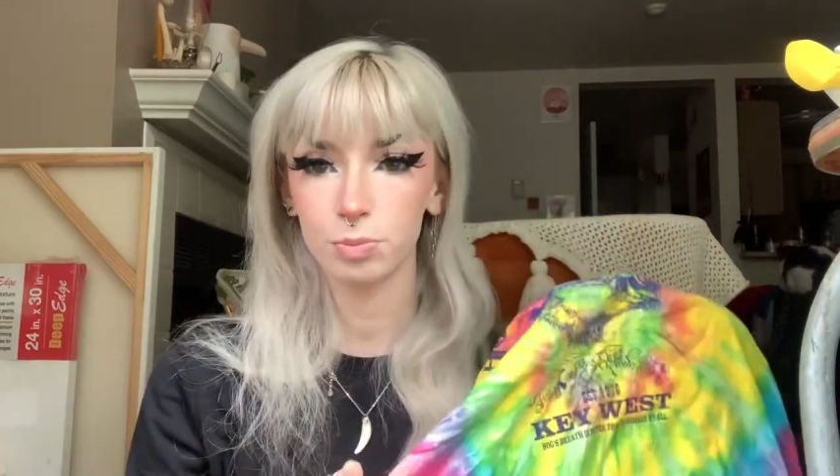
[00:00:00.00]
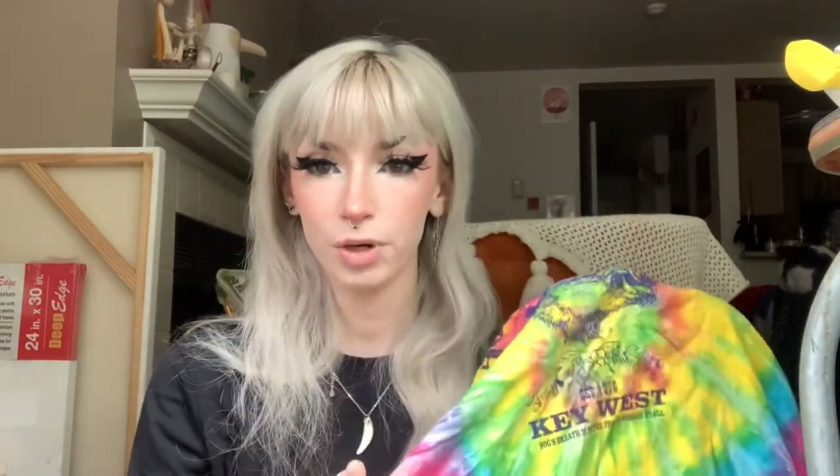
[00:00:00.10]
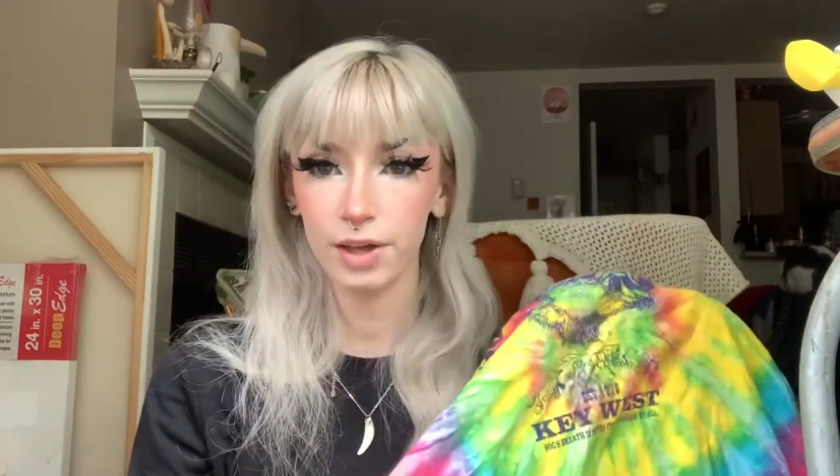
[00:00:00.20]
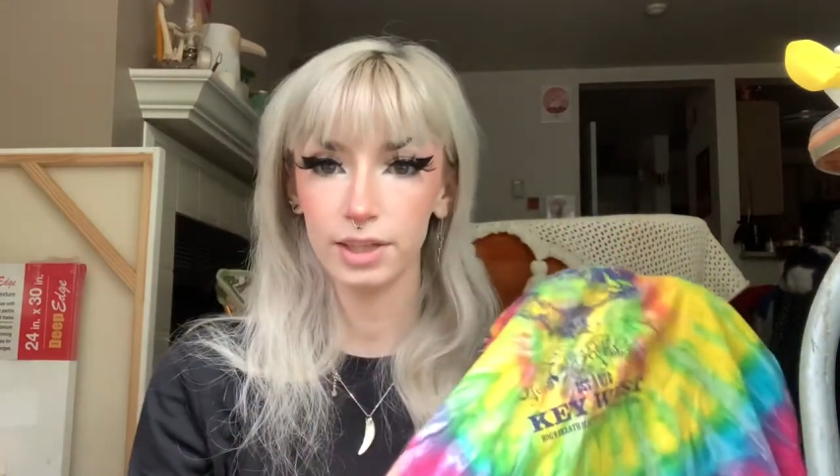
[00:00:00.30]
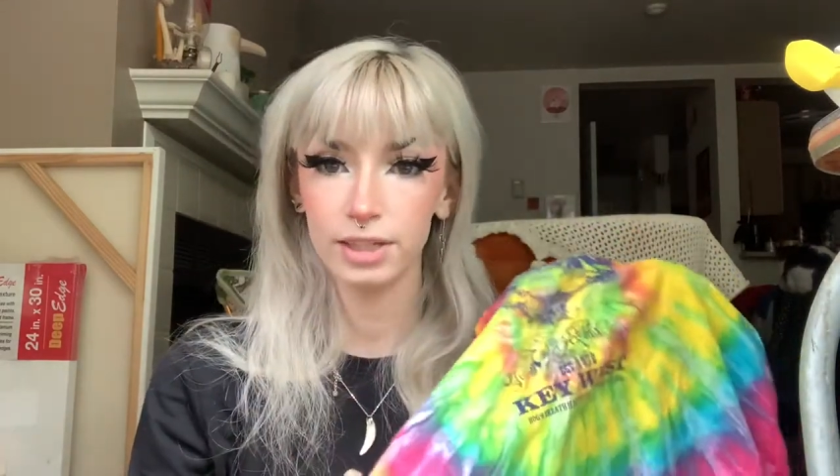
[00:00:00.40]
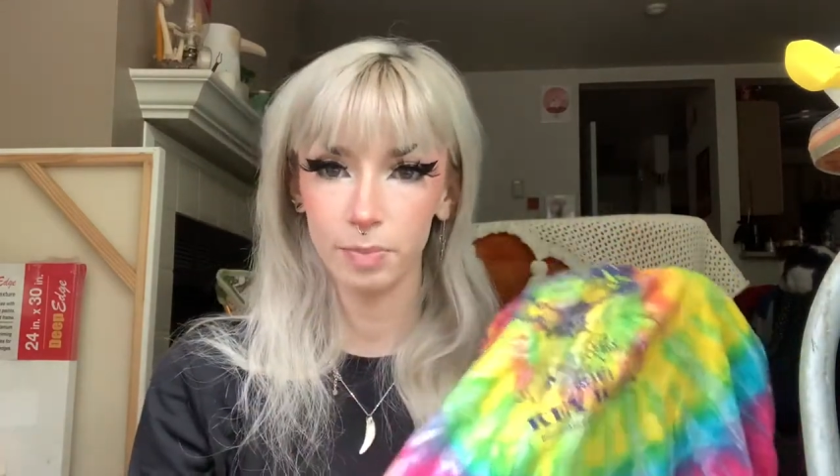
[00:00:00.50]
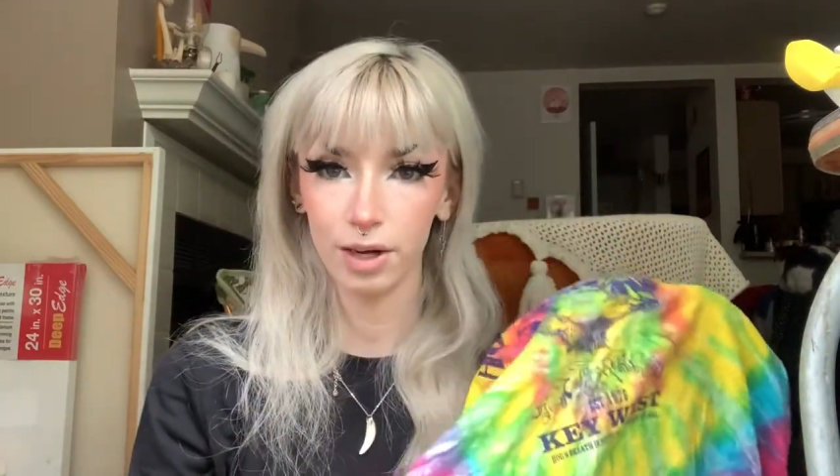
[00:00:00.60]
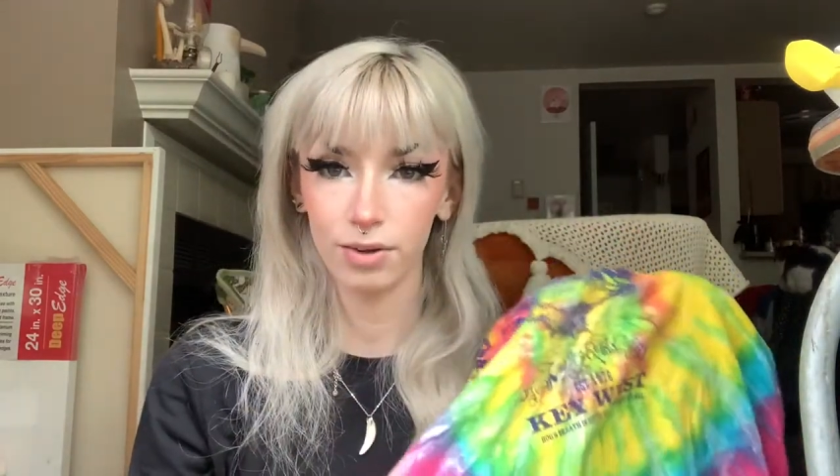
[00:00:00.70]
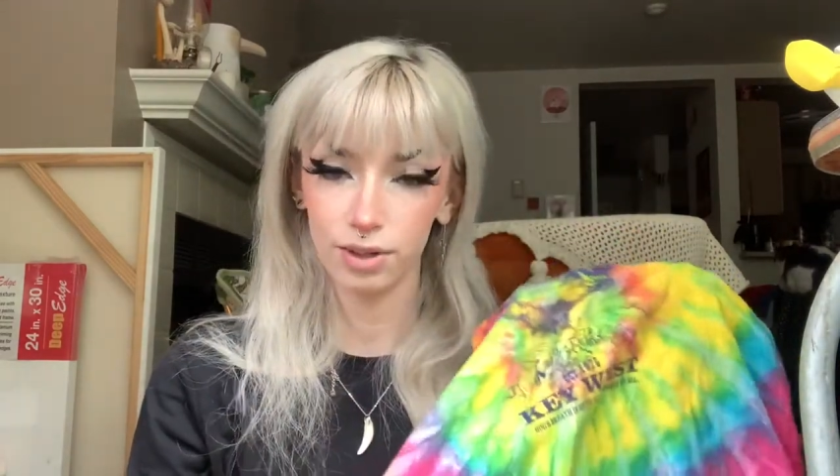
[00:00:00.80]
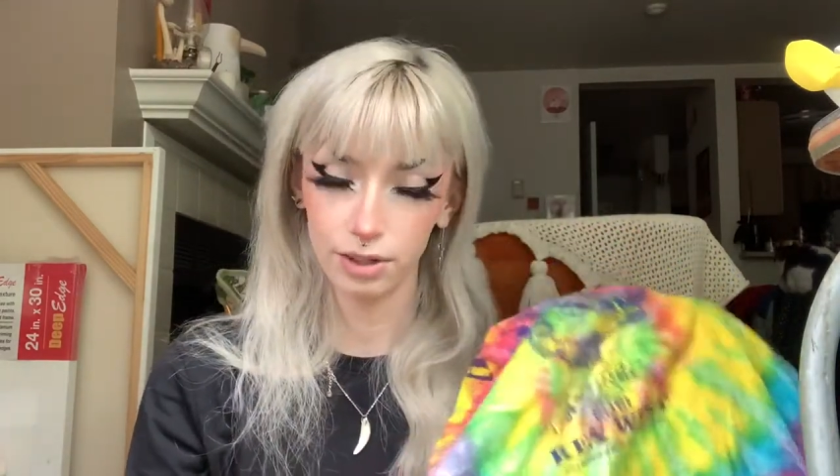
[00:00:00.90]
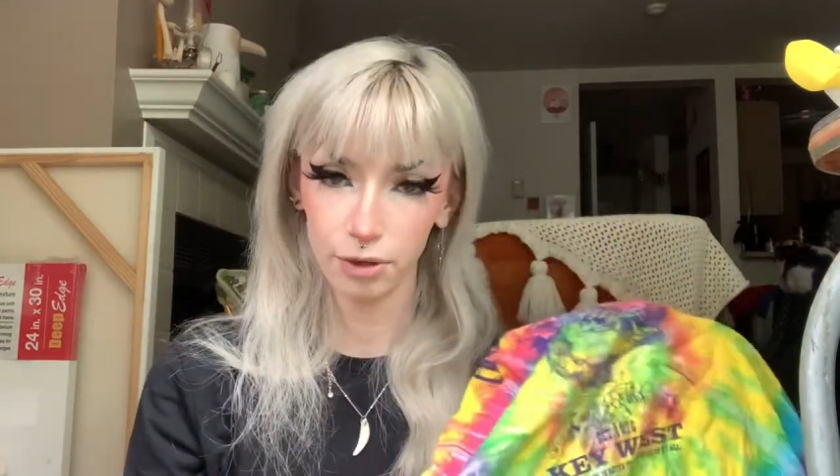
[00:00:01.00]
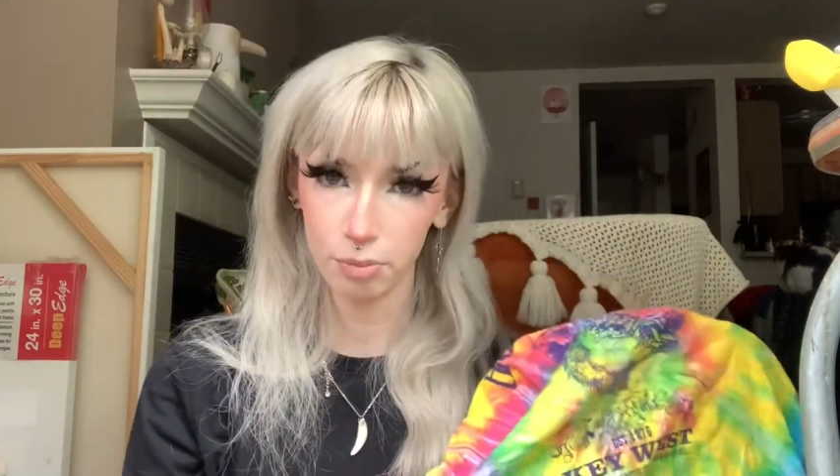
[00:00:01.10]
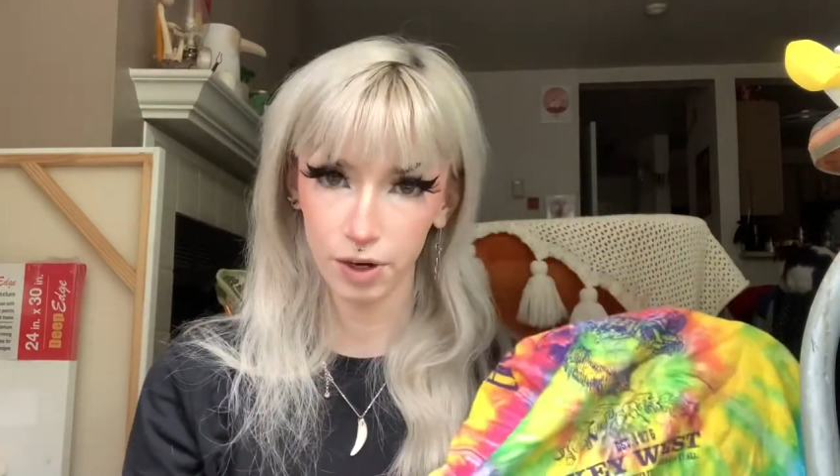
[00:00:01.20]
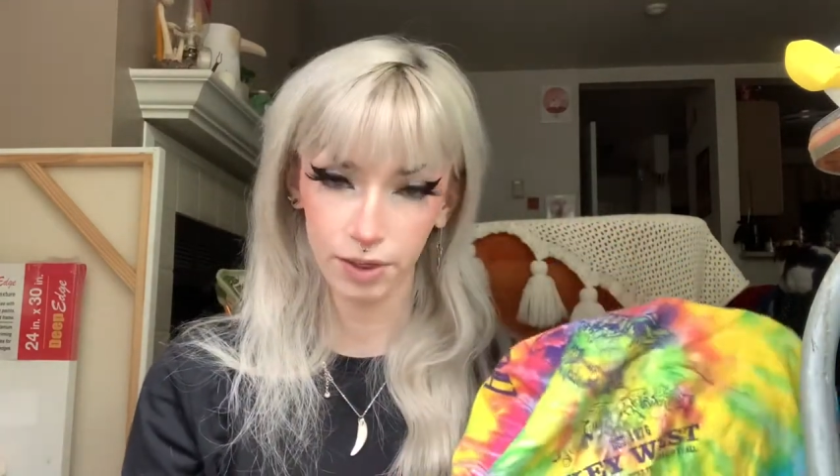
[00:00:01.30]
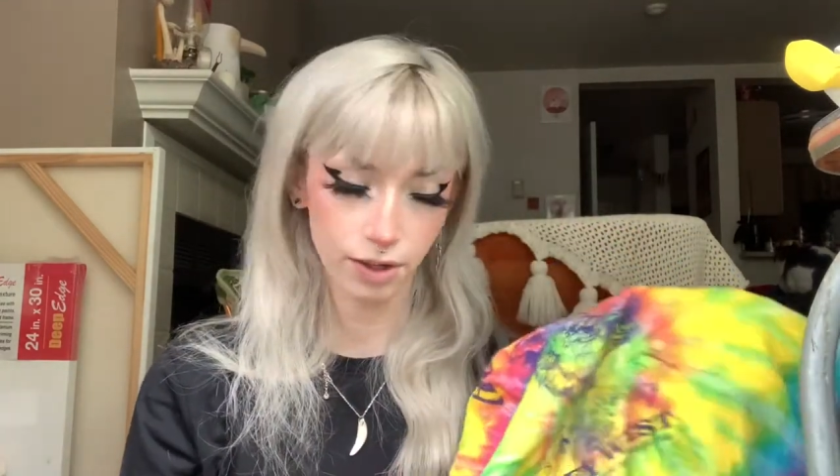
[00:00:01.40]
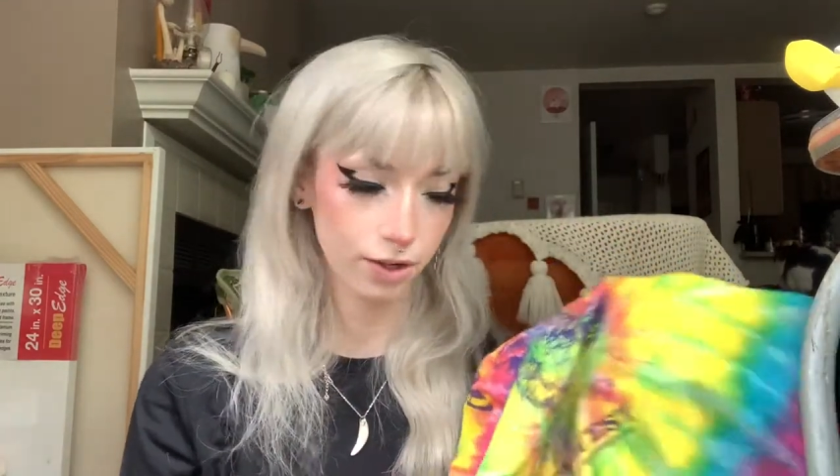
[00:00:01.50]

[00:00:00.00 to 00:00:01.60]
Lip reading: Breath is better than no breath at